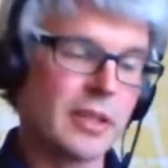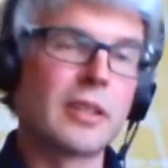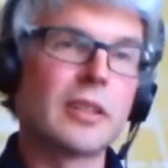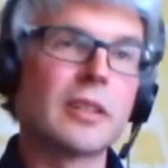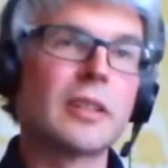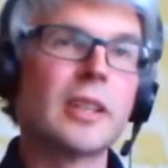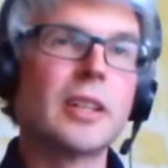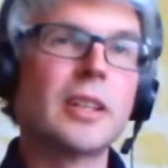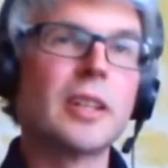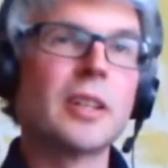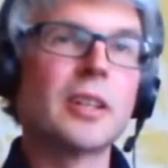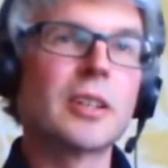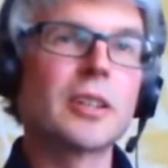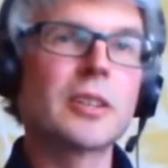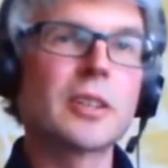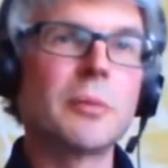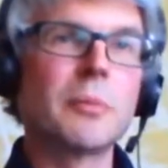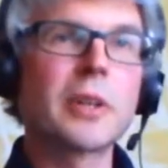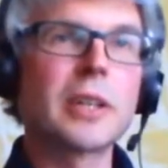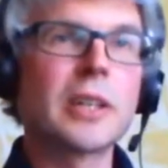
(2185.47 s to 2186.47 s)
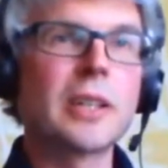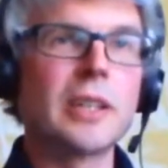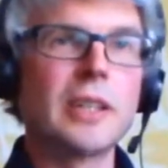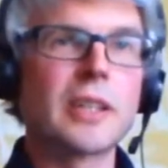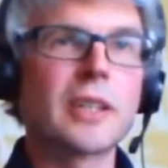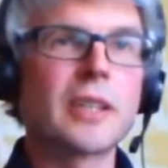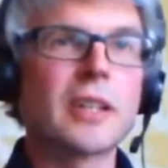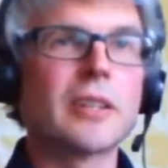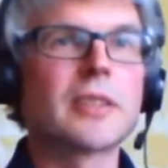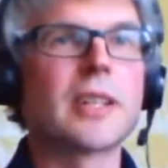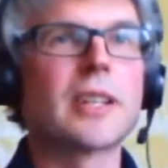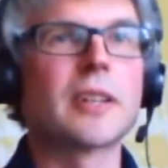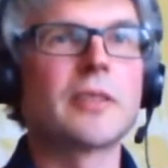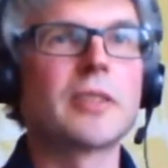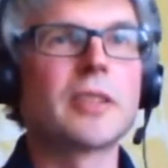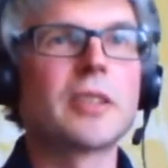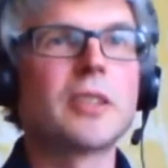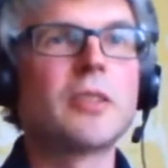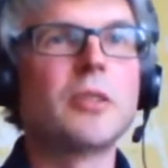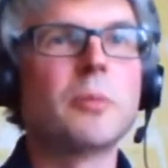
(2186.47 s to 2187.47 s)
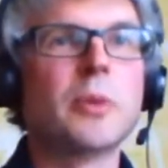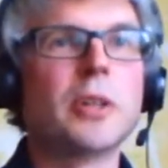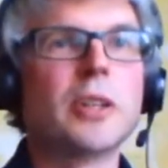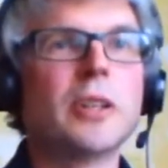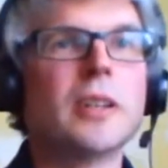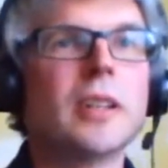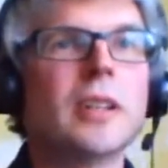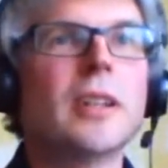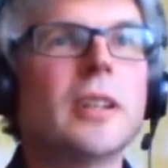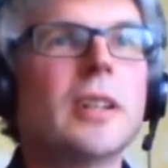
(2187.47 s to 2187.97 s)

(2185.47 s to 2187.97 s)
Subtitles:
to completely cut out the human.